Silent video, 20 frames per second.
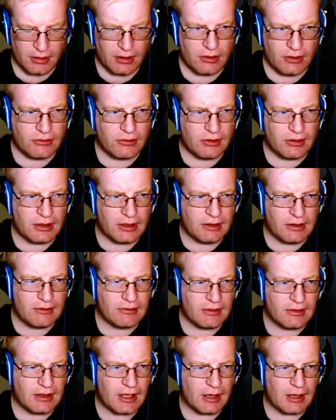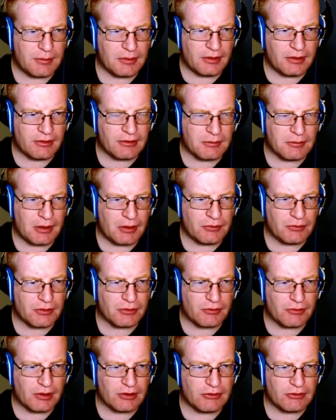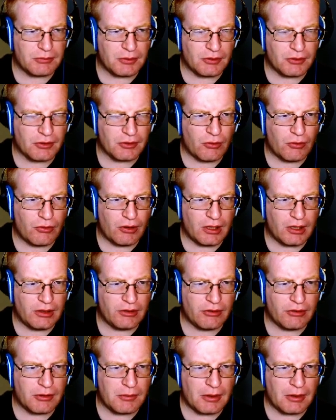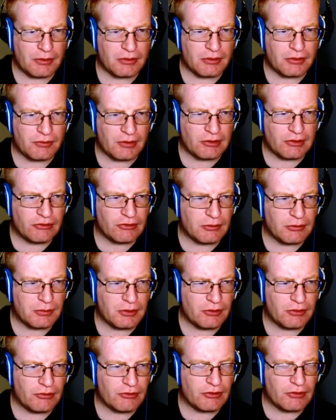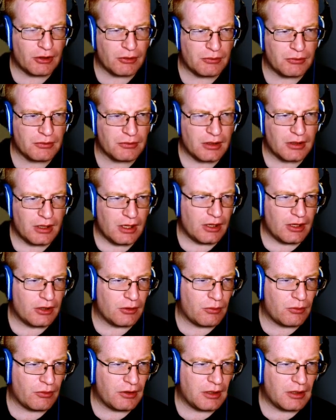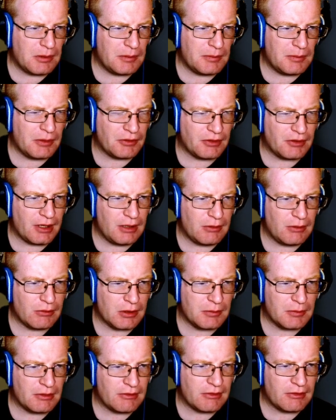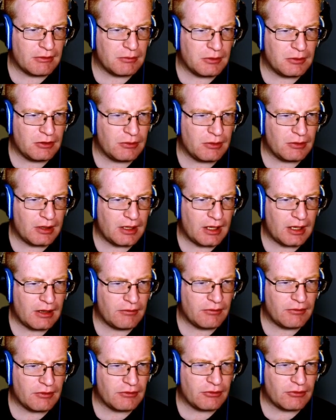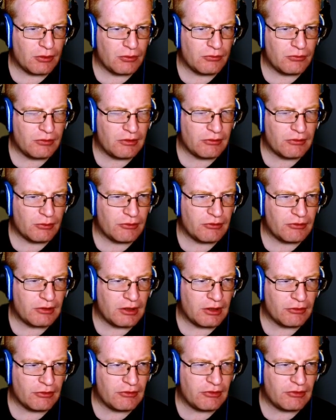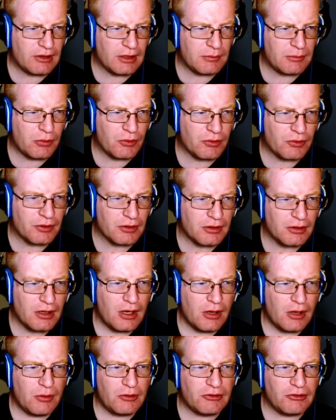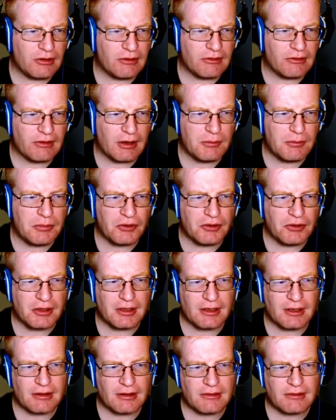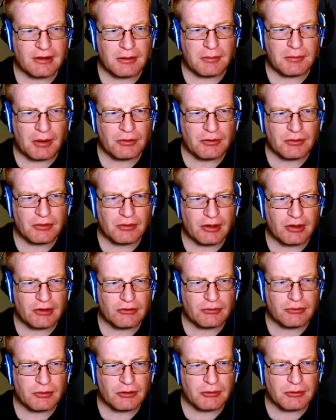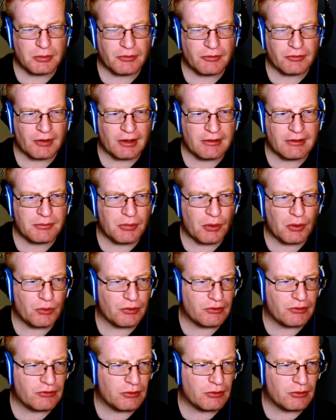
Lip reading: To the east of the capital is a mountain range. Build a quarry near the mountain range to produce stone. The quarry can be built anywhere, but since we do not have a stone resource in our city border, we should instead build it next to the mountain range, which provides a bonus to